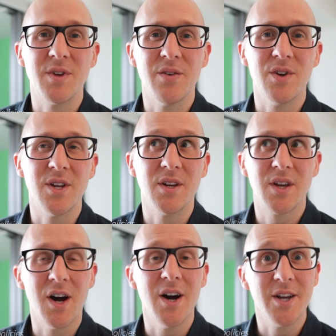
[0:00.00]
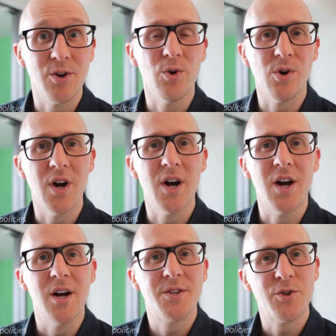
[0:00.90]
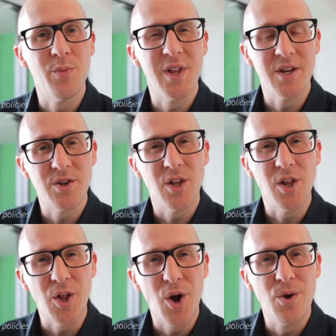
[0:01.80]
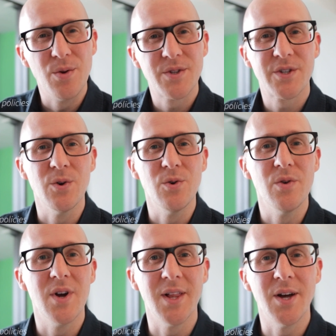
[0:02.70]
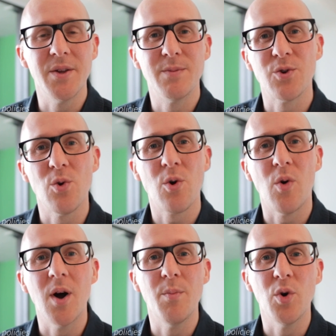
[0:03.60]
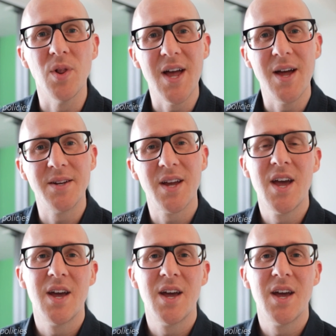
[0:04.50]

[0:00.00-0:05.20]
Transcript: giving Kainga Ora a $2 billion loan to allow them to acquire more land,